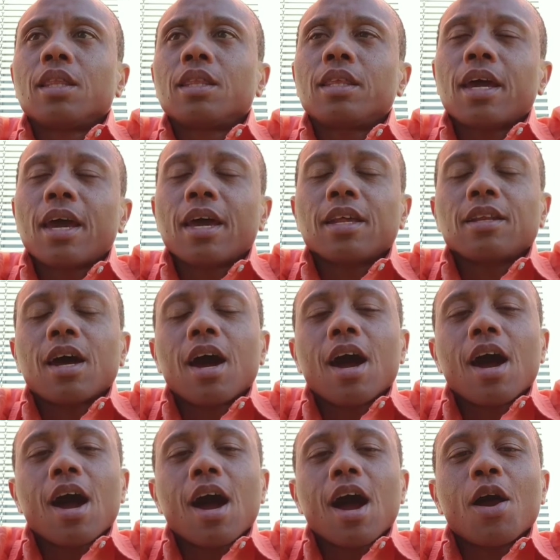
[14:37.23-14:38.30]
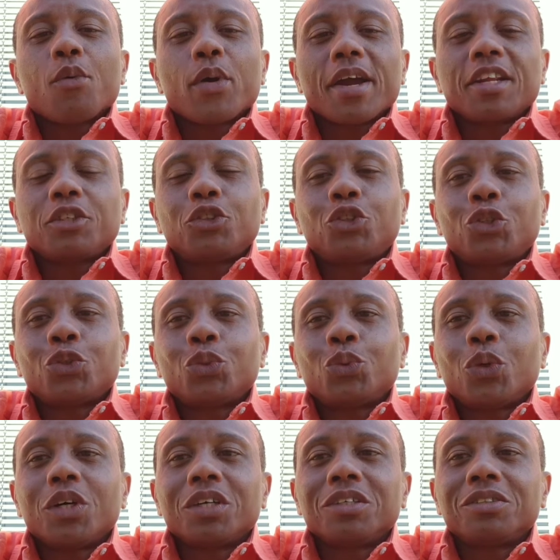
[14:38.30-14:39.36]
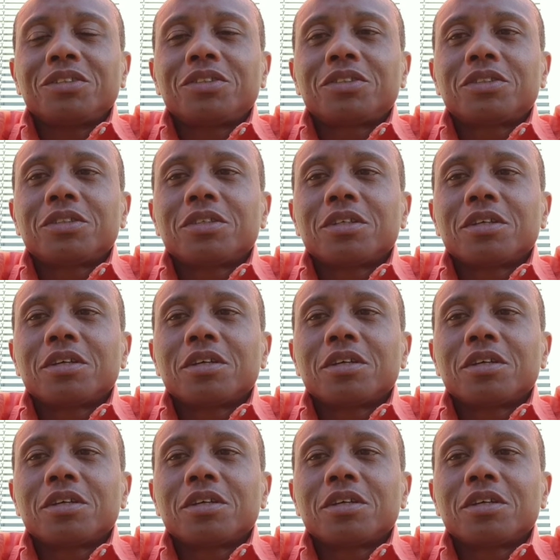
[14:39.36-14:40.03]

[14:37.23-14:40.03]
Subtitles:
that I ran into, was